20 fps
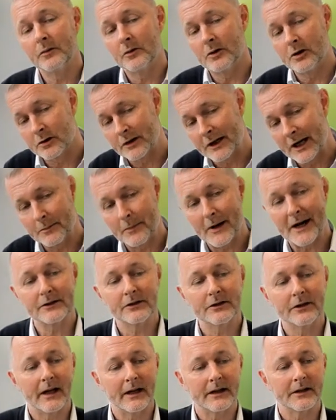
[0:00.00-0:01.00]
We'll get back
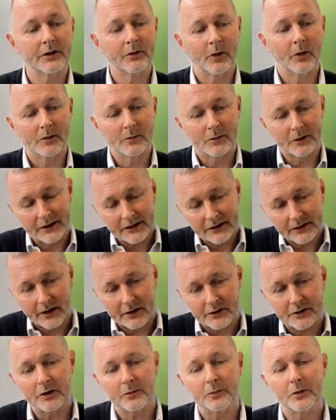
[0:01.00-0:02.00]
to that as well. But these are
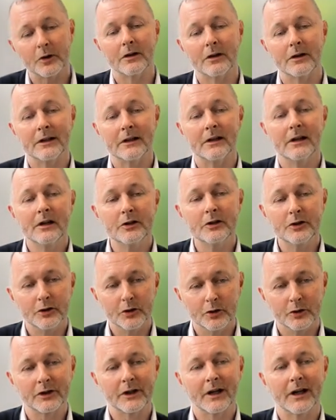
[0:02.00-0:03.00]
typically
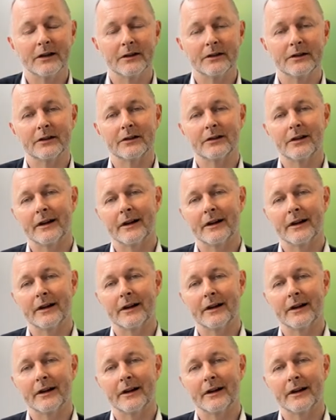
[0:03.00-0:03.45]
use cases.